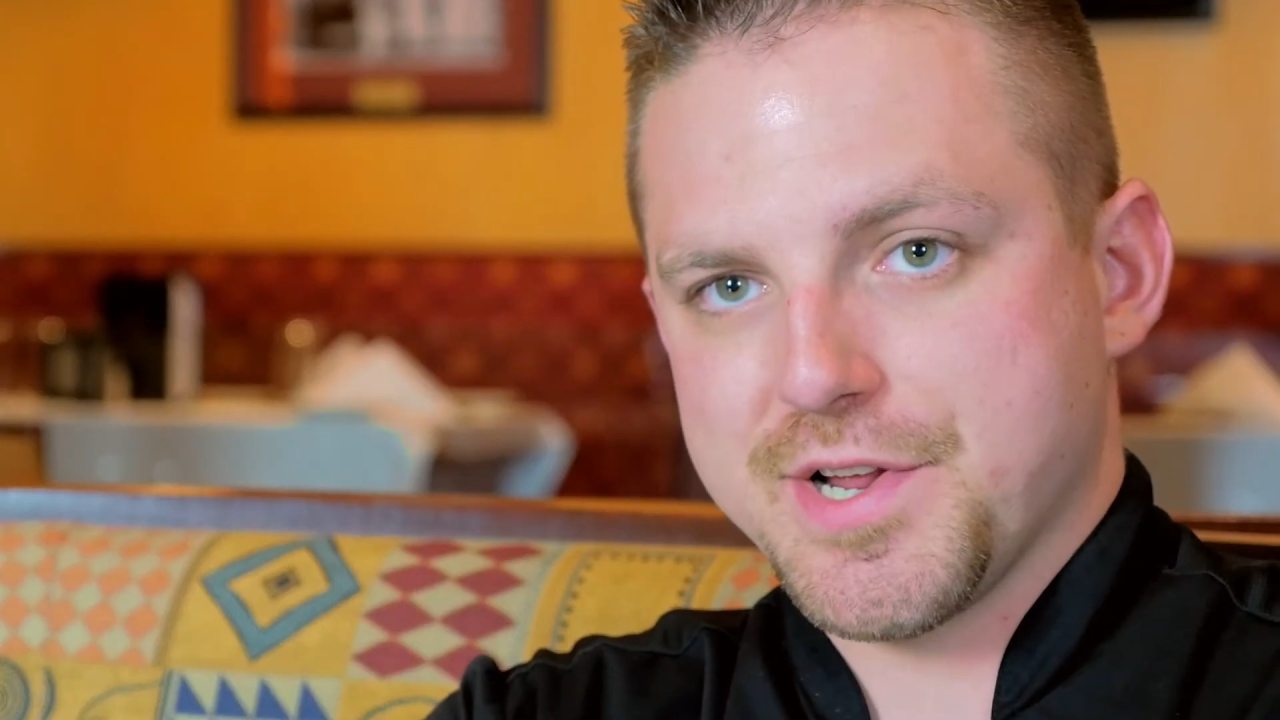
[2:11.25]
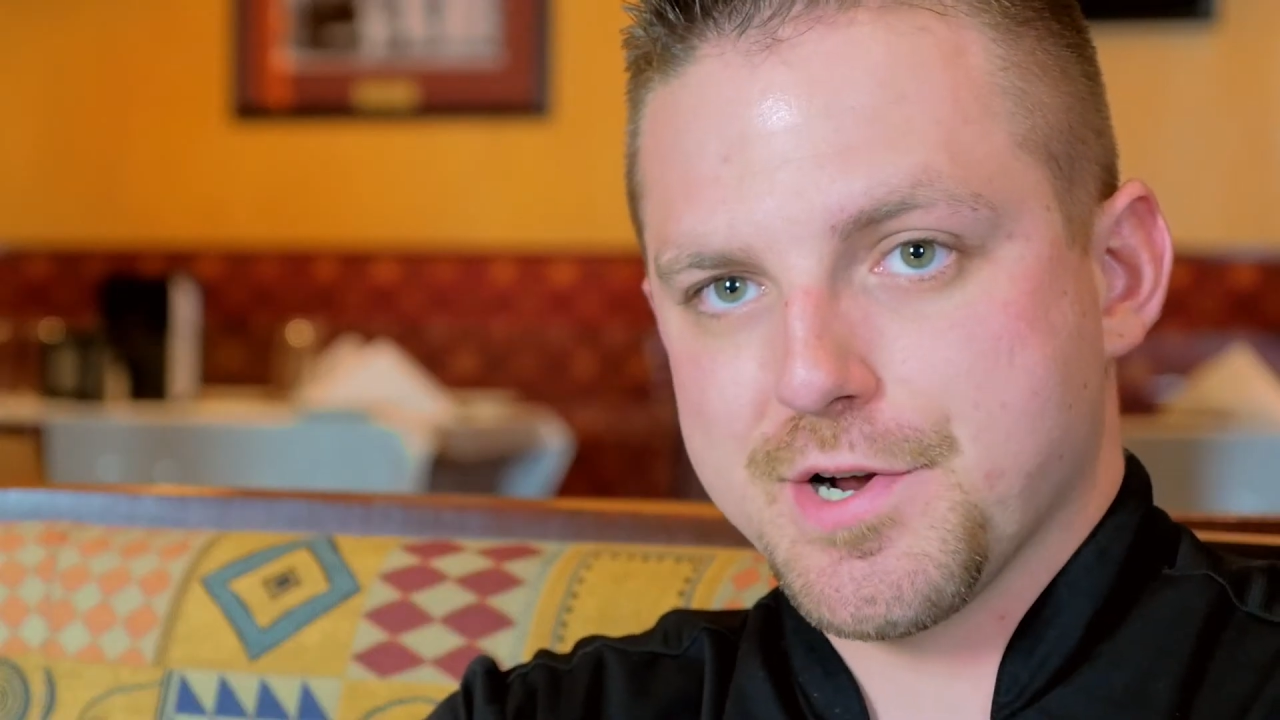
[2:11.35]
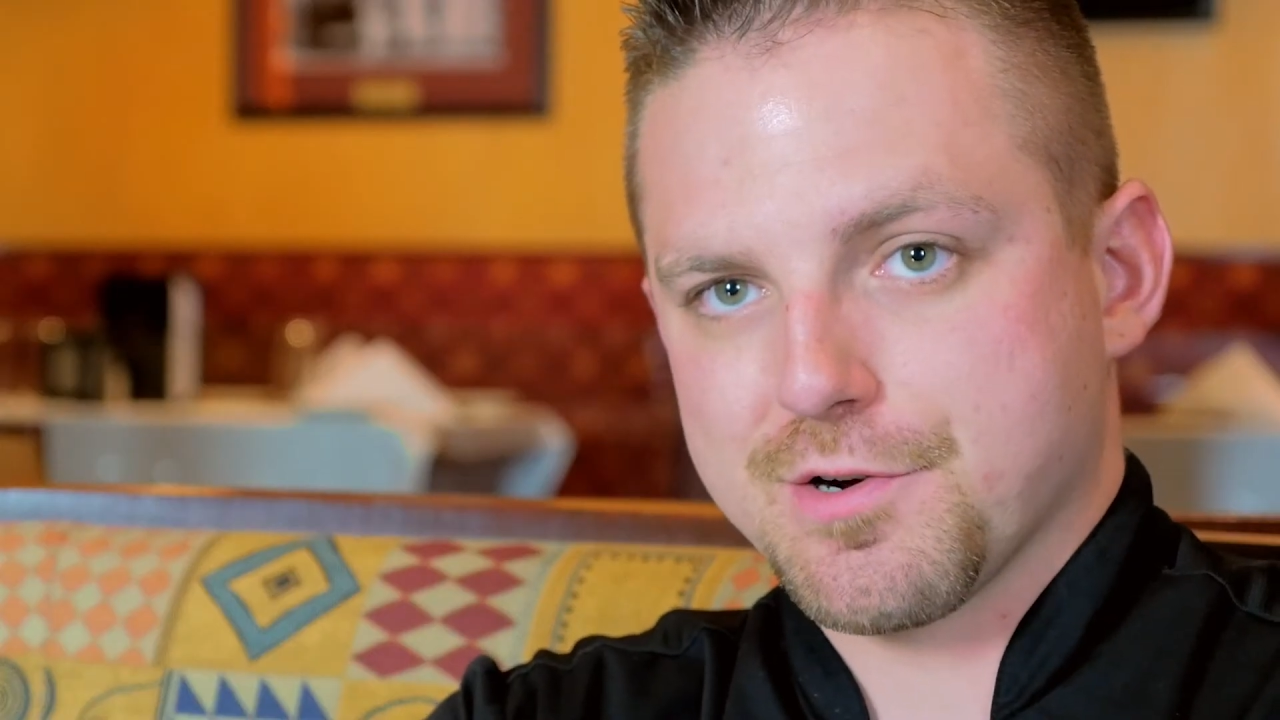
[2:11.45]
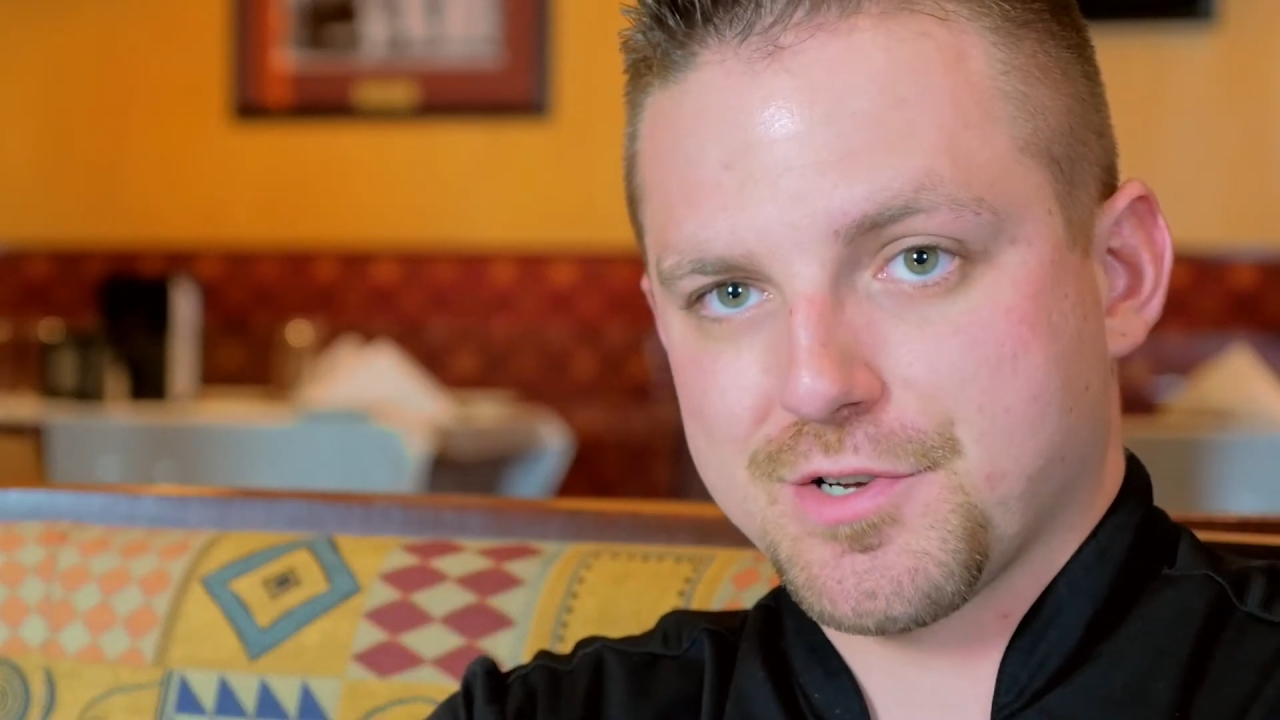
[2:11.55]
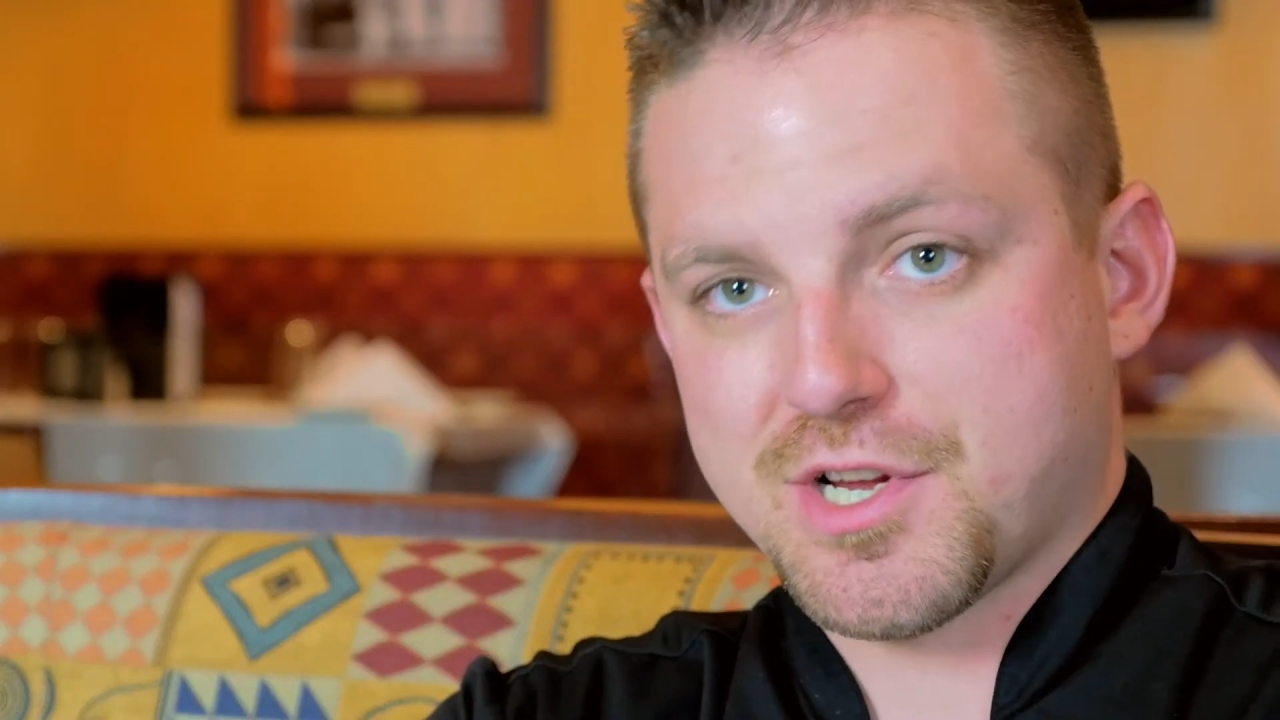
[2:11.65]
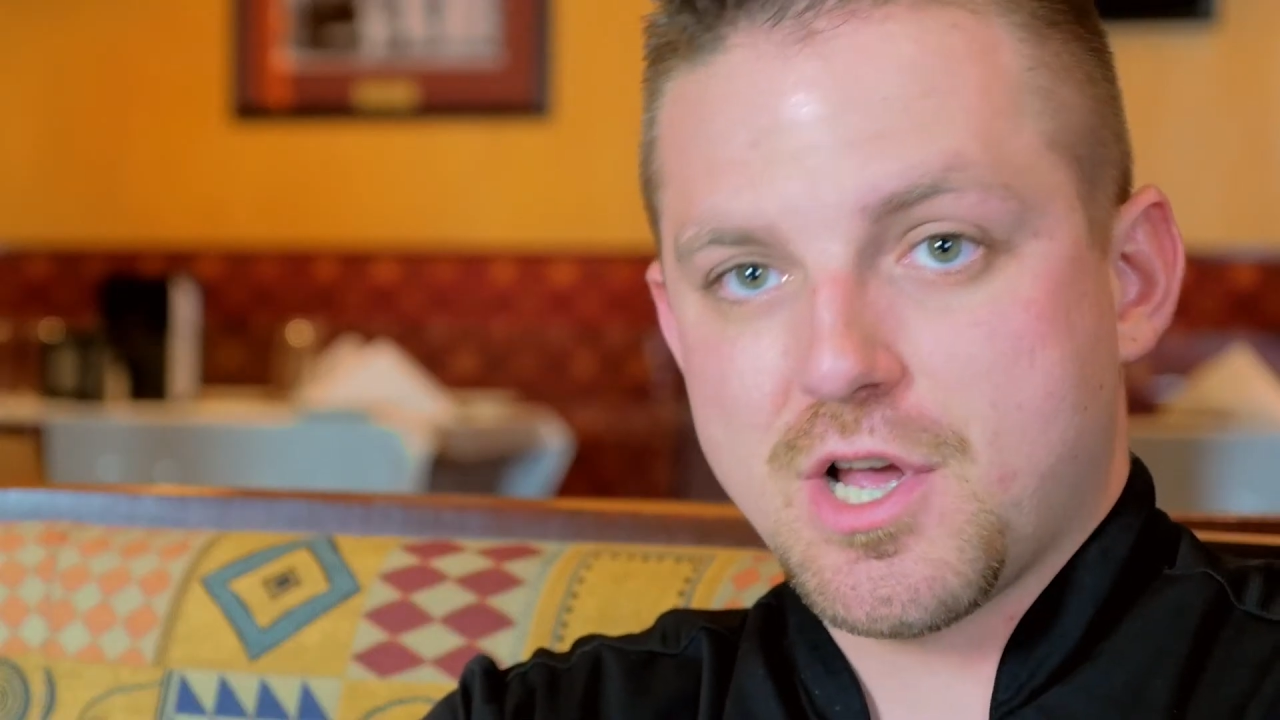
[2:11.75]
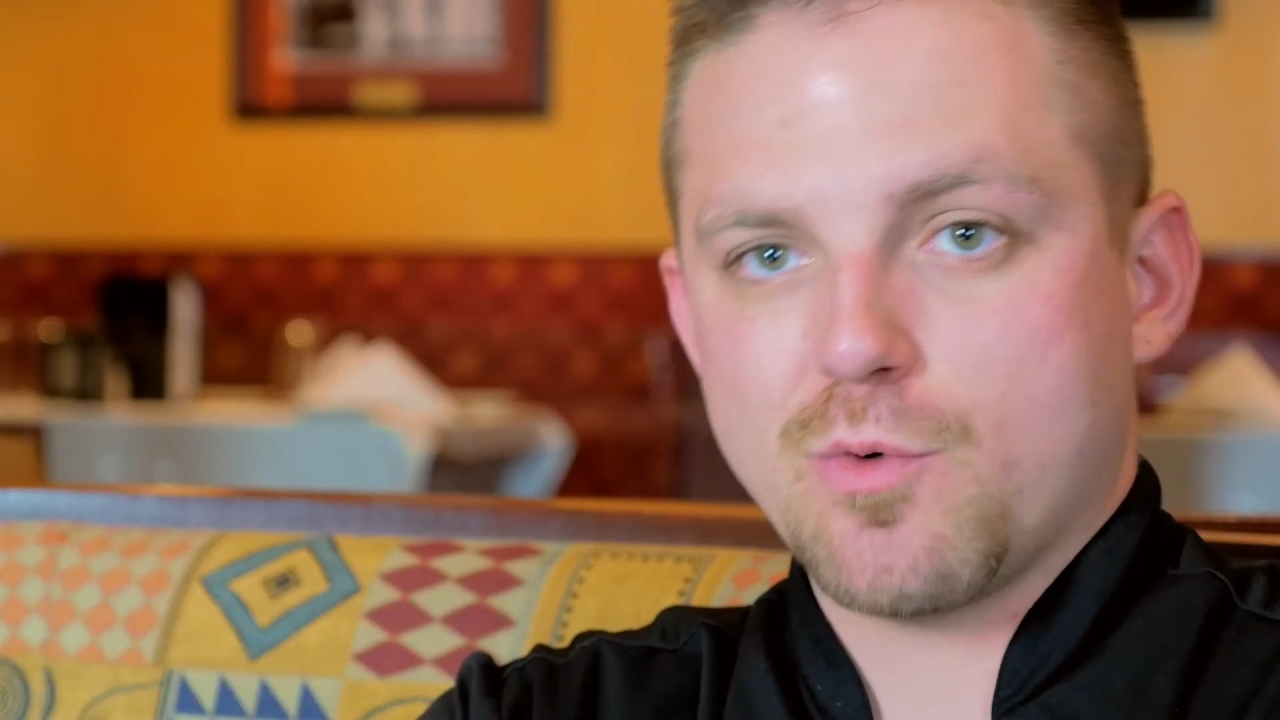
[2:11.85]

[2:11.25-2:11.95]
years.